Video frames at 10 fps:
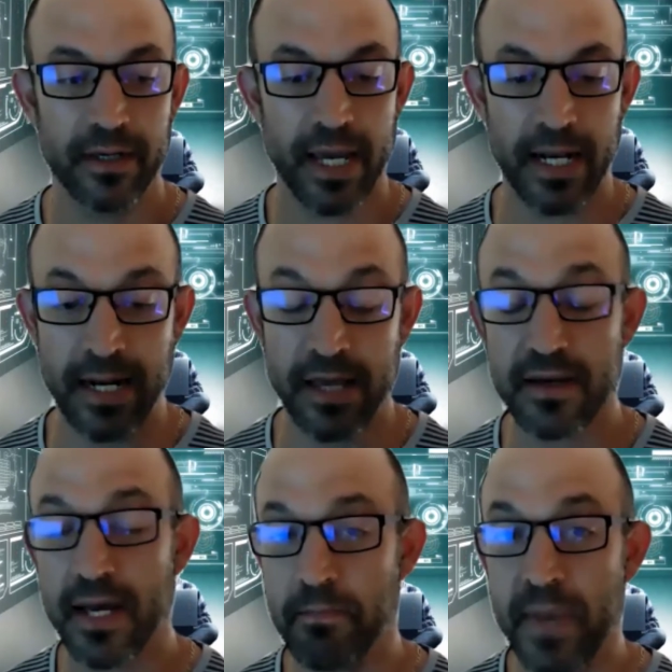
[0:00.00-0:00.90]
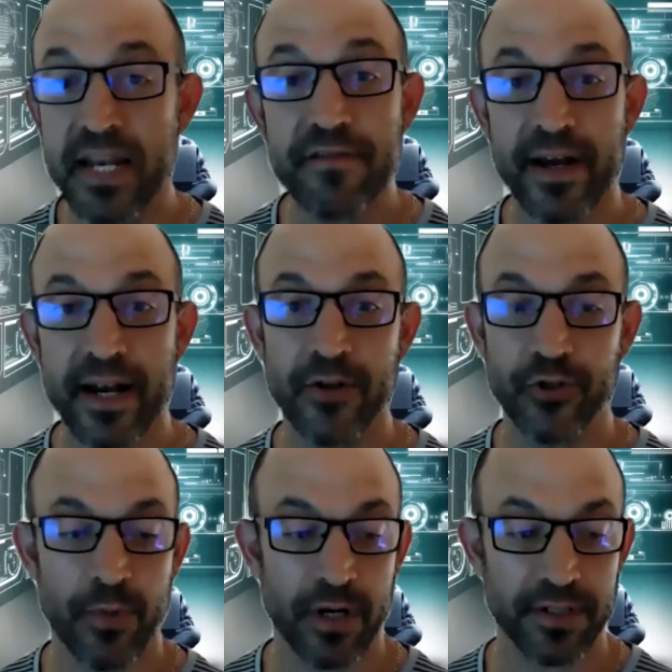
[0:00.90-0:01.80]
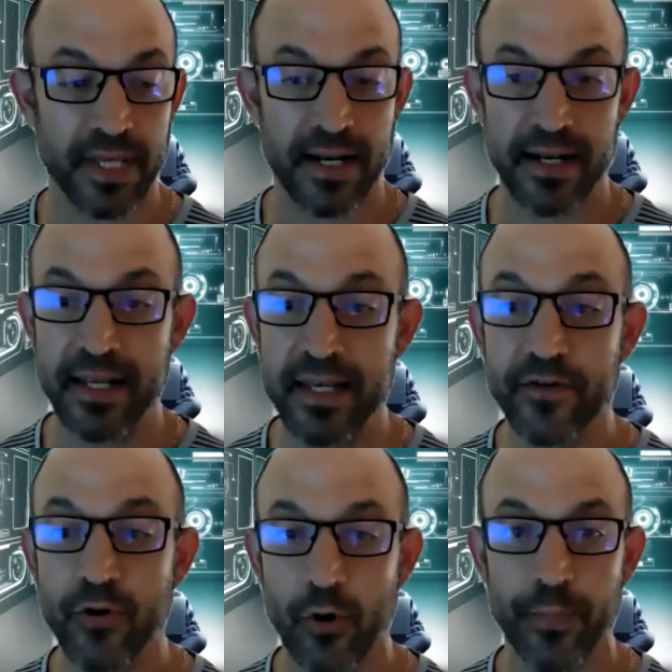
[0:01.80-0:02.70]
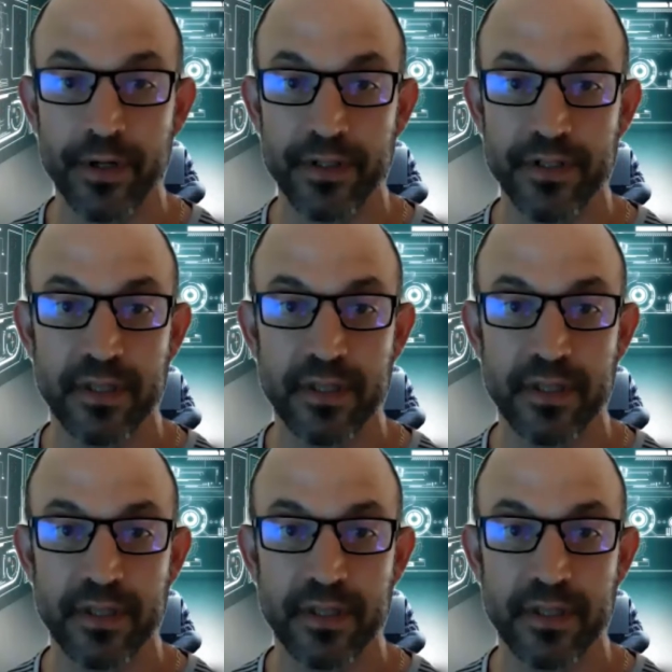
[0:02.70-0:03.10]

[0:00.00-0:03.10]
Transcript: and many financial modelers that leave corporates,